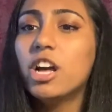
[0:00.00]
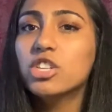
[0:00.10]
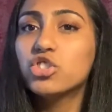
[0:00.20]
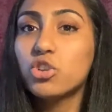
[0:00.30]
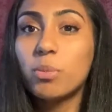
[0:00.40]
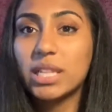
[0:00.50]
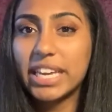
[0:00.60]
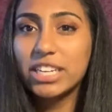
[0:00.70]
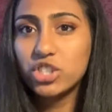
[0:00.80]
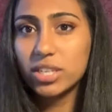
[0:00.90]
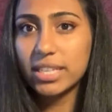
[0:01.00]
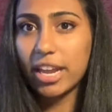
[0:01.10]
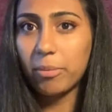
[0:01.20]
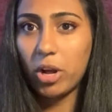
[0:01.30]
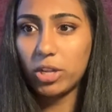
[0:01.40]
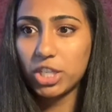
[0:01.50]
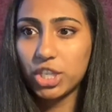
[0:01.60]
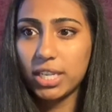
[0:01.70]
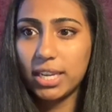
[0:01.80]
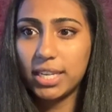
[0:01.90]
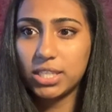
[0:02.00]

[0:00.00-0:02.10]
So Malaysia's etymology is